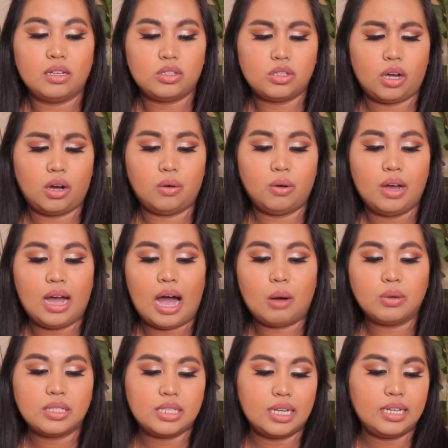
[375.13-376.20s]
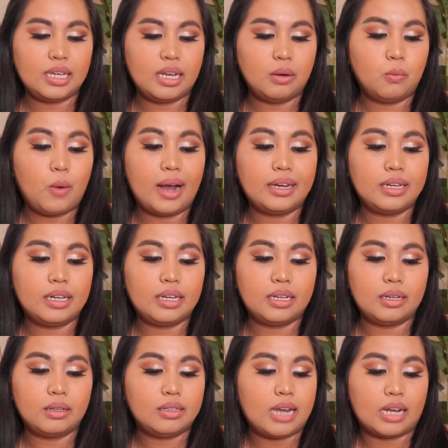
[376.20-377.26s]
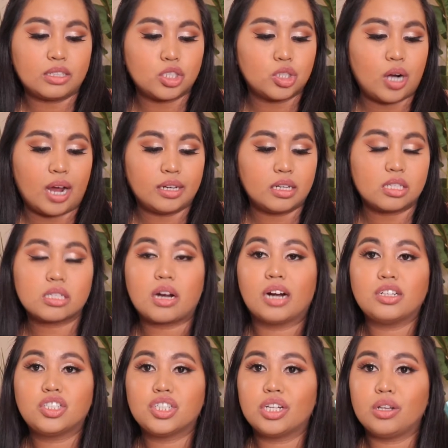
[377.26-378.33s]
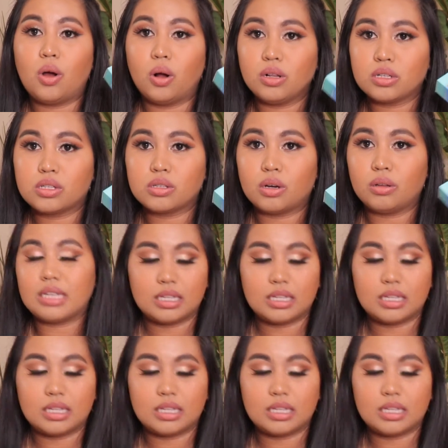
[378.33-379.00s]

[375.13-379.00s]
So I was thinking, why not try the scar gel also?